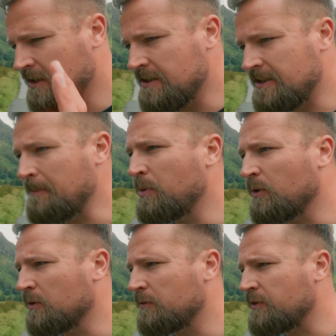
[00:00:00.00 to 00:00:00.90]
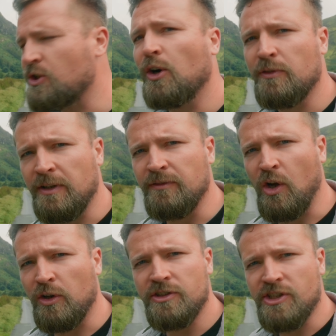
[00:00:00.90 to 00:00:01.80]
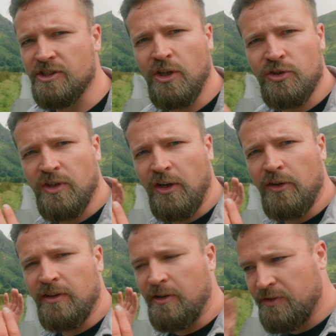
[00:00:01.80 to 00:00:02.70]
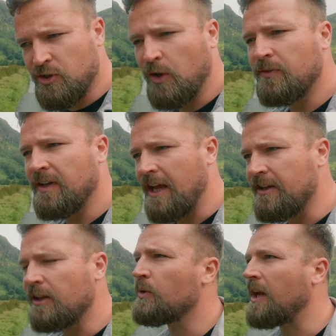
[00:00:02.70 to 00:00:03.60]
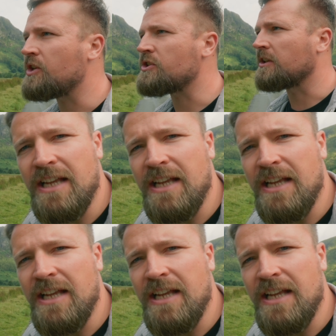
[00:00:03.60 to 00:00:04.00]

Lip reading: simple photography vlog, just concentrate on the photography and the location.